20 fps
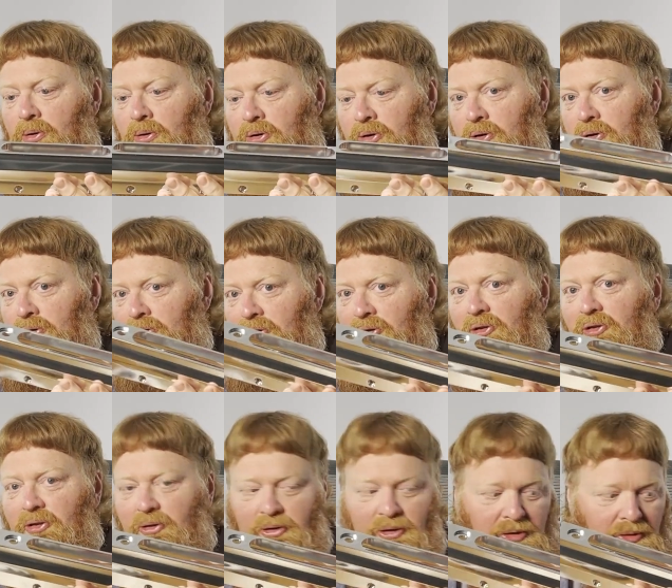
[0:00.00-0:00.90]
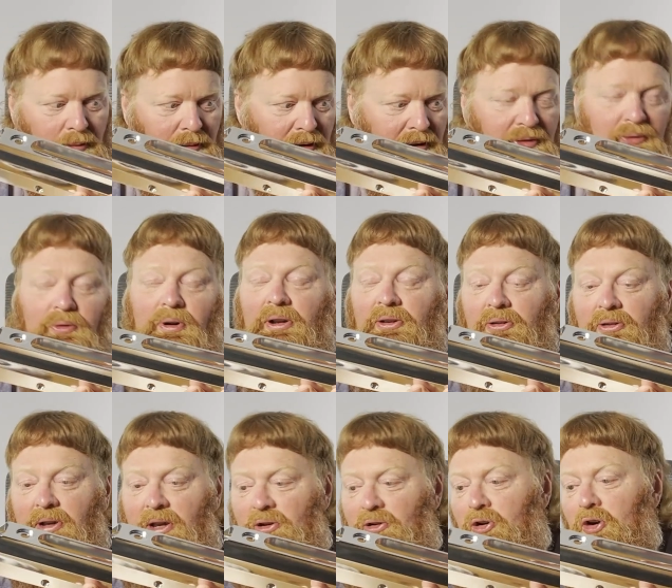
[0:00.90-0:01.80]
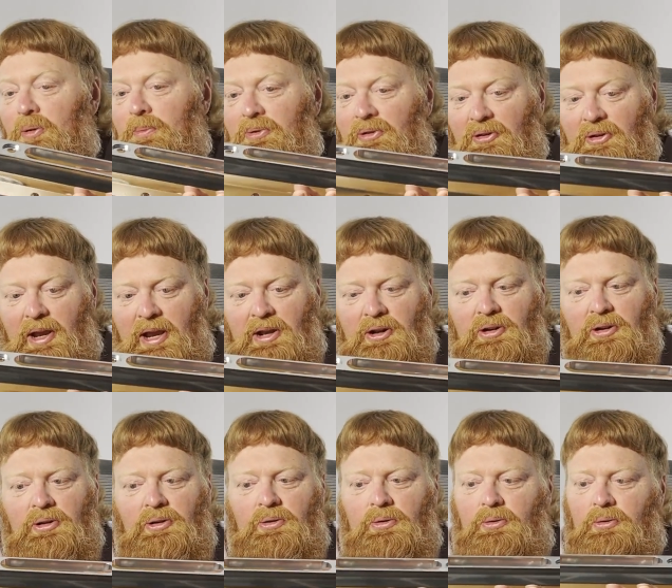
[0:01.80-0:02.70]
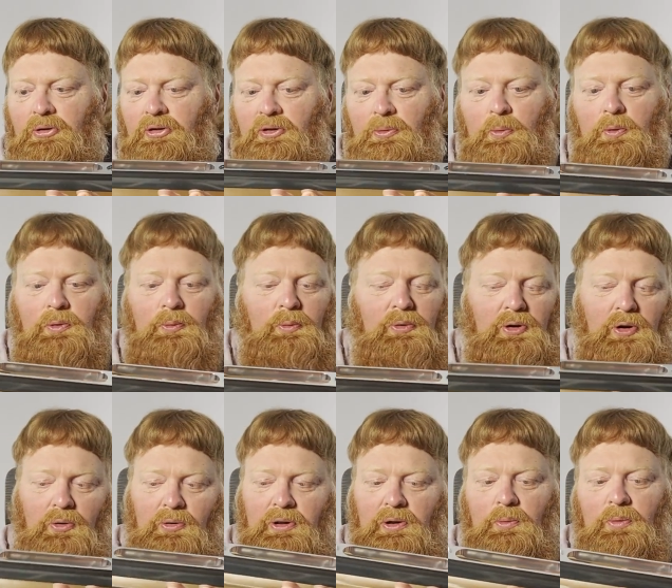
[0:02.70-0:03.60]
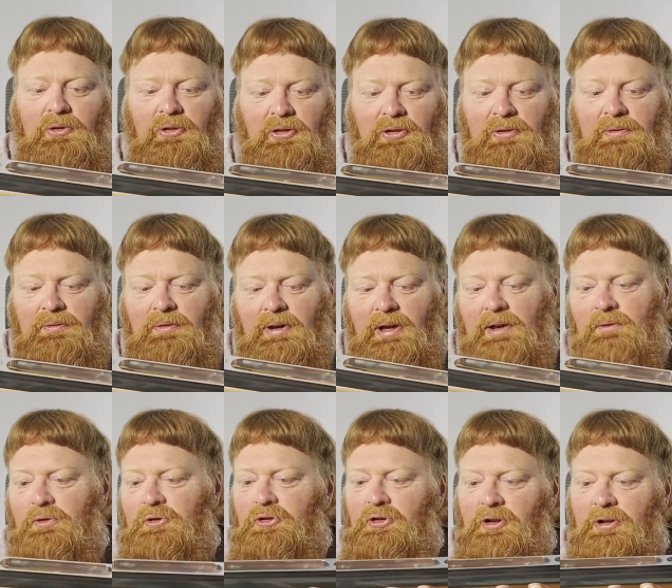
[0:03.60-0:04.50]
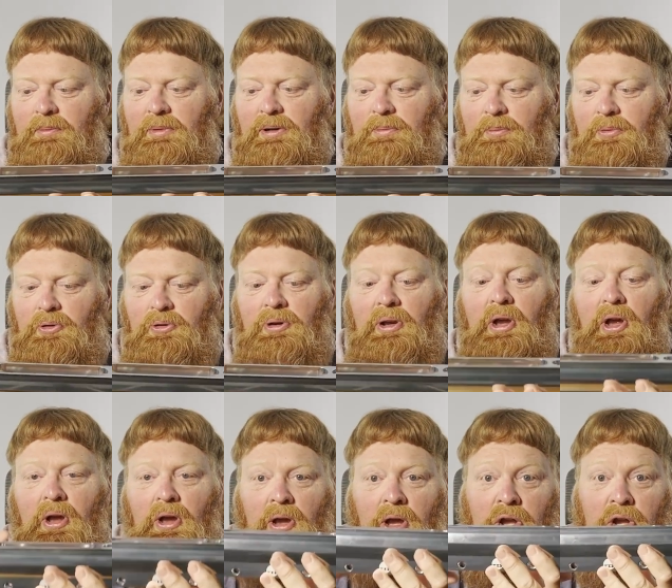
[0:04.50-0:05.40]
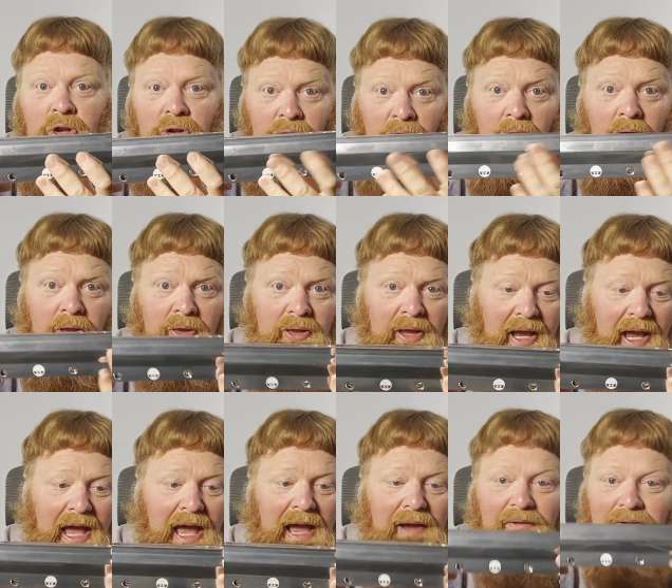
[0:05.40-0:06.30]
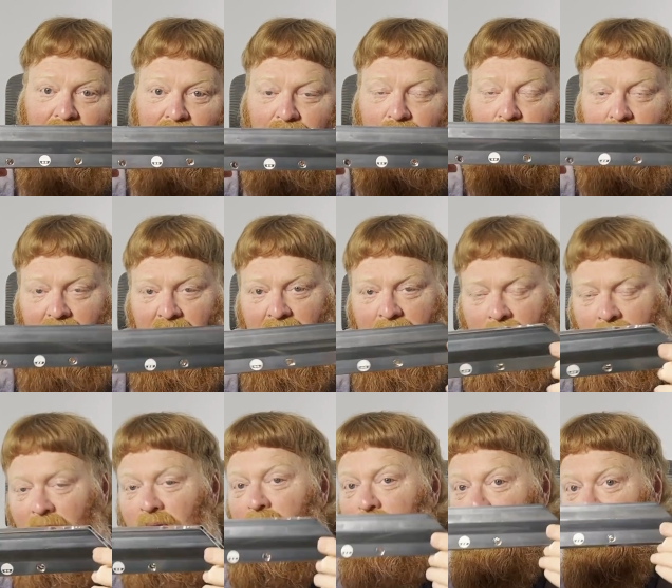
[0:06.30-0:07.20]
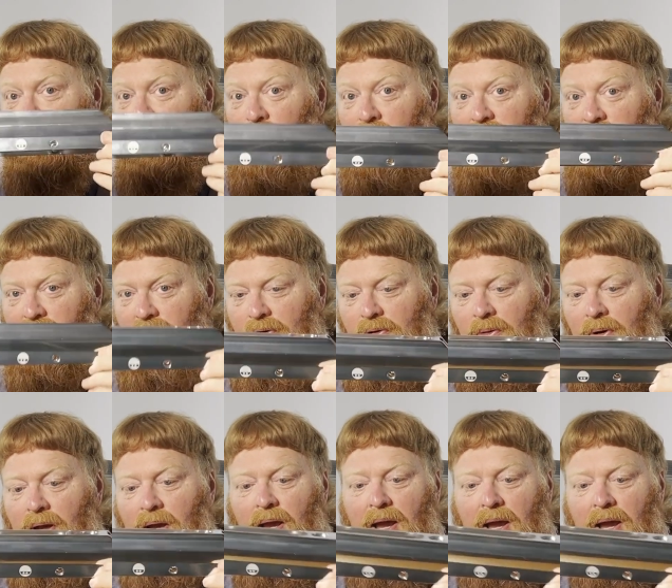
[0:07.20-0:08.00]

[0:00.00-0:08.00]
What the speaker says: you're just a, you know, a rec skater, urban skater, or someone with only a 165 or a Trinity mount boot, they have this frame for you.